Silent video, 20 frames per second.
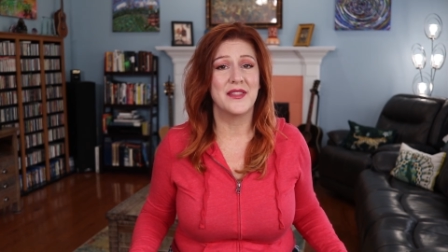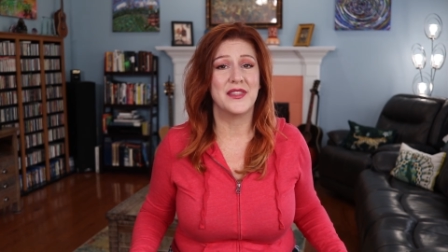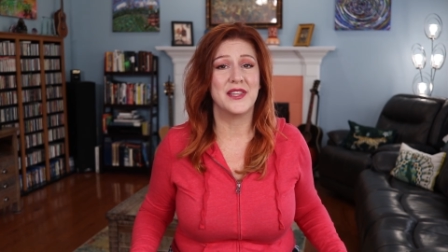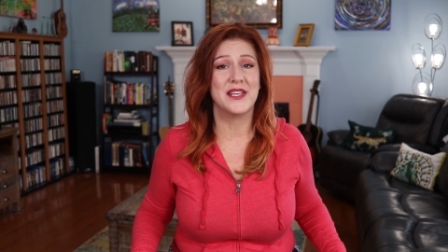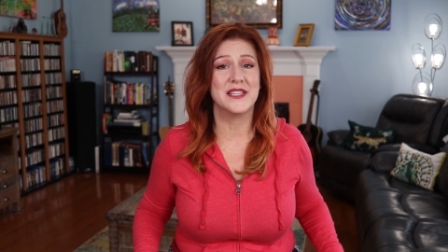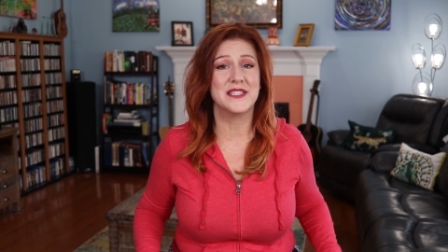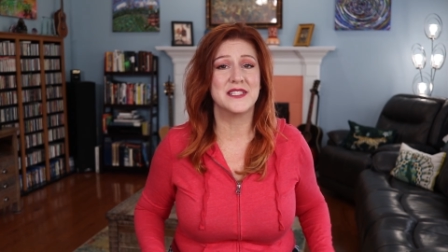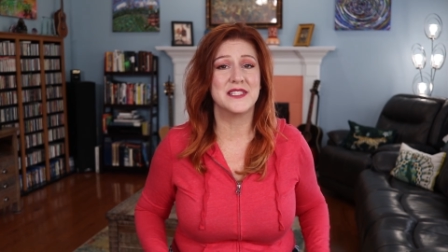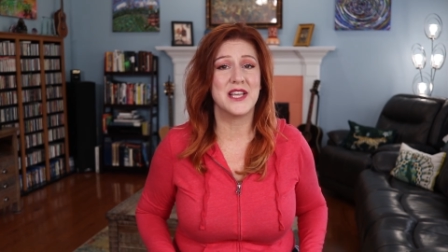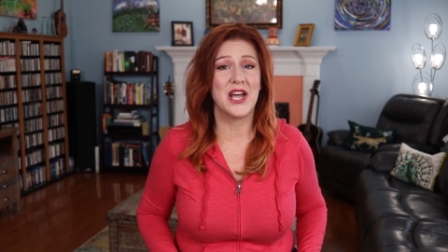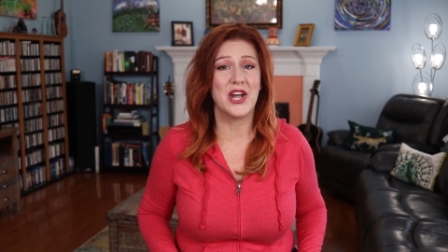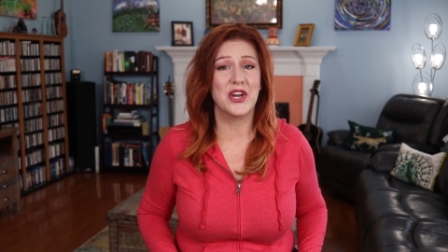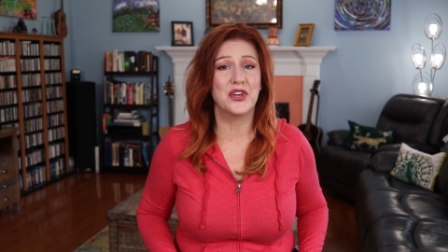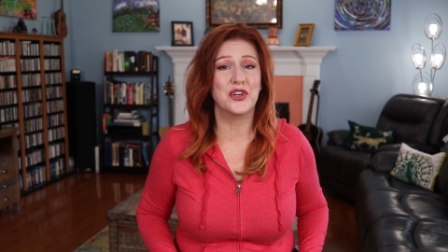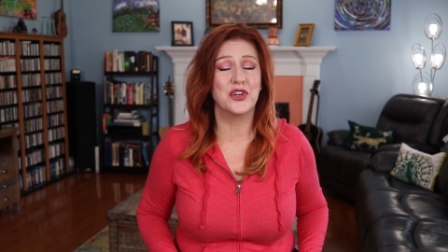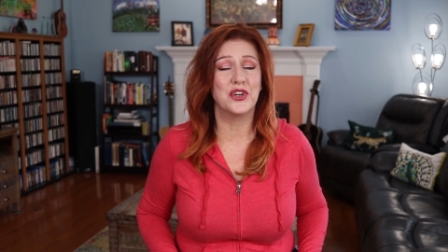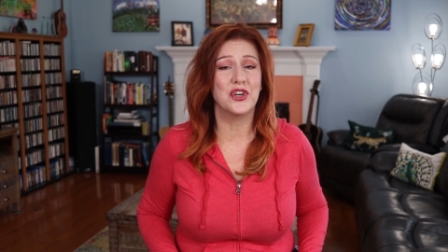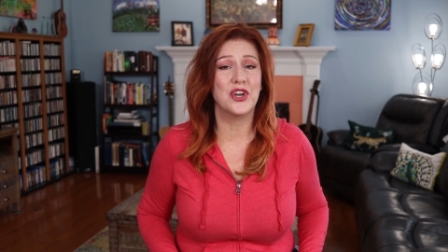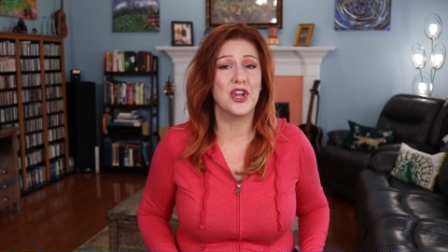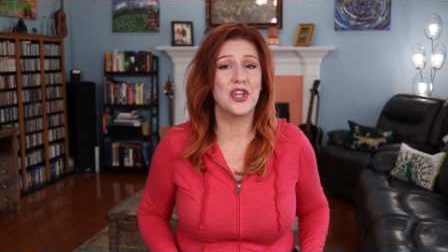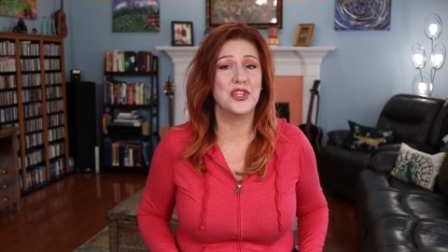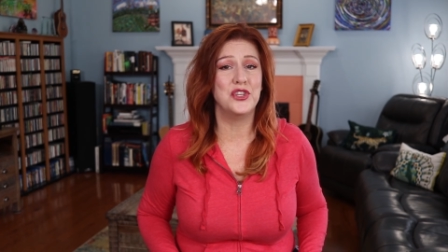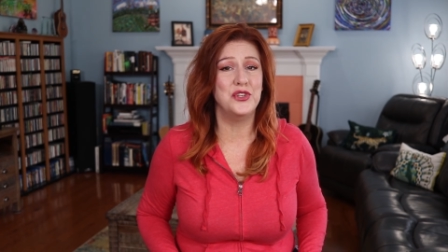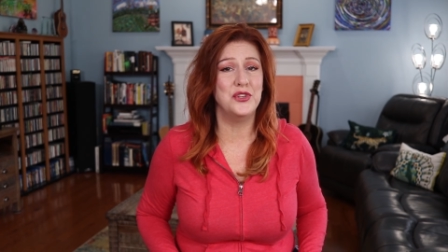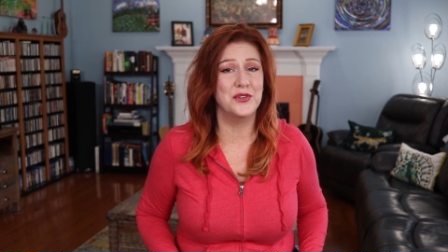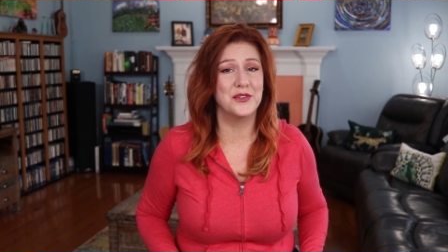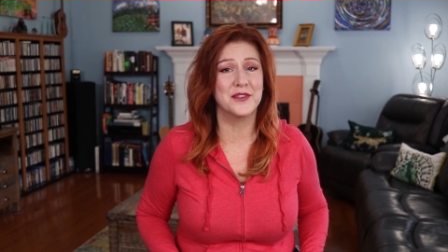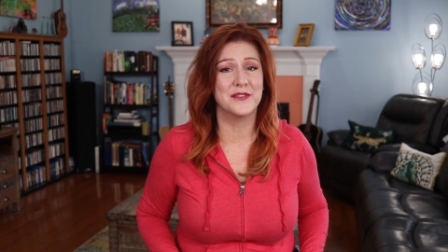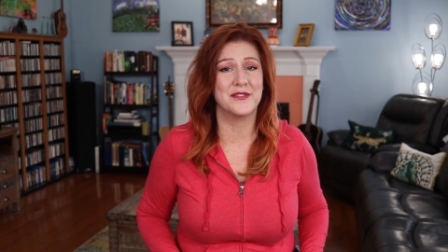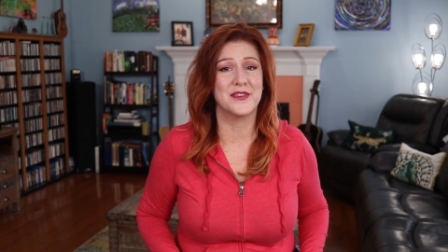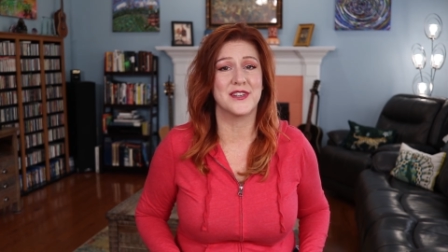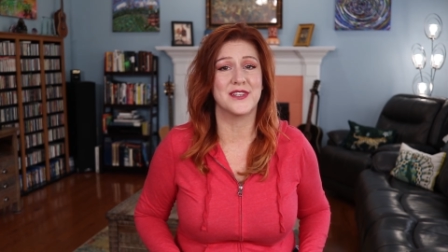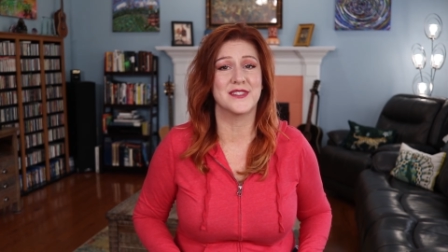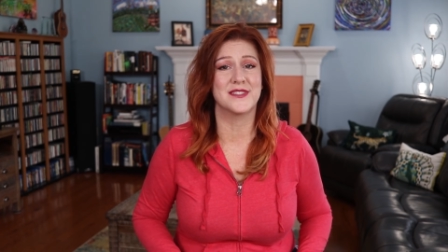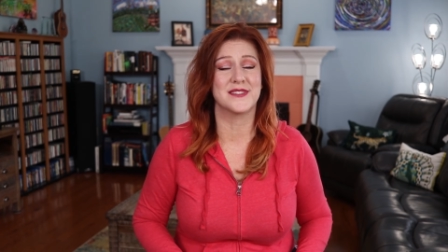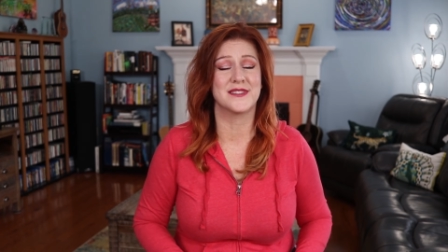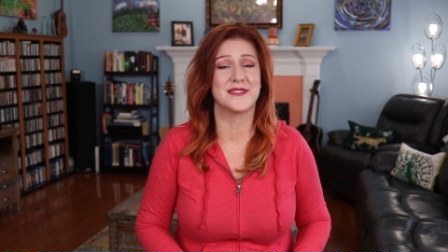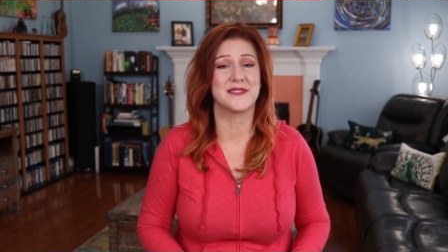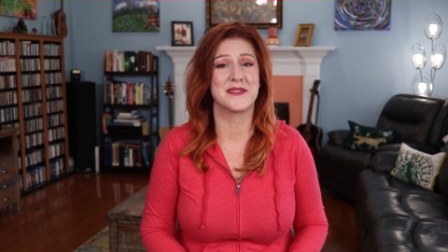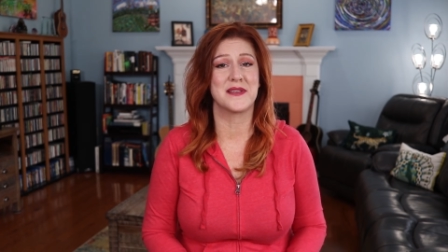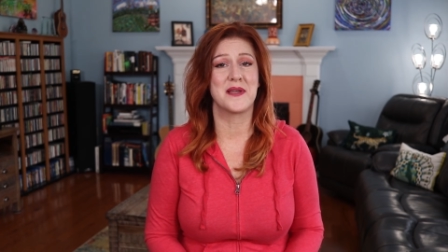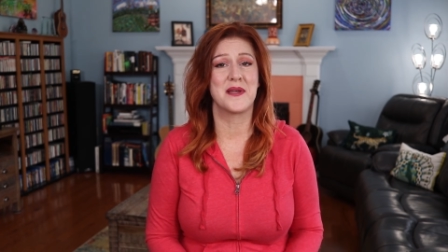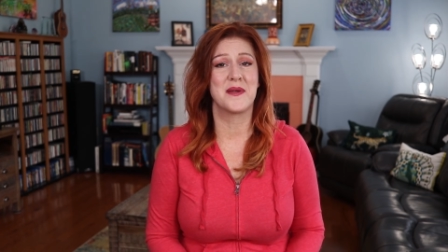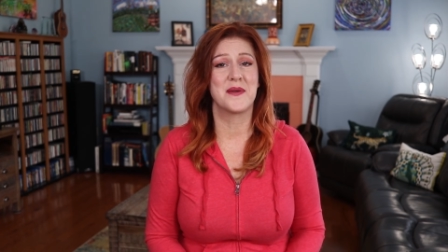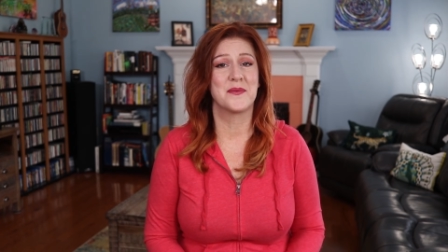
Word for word: the entire universe,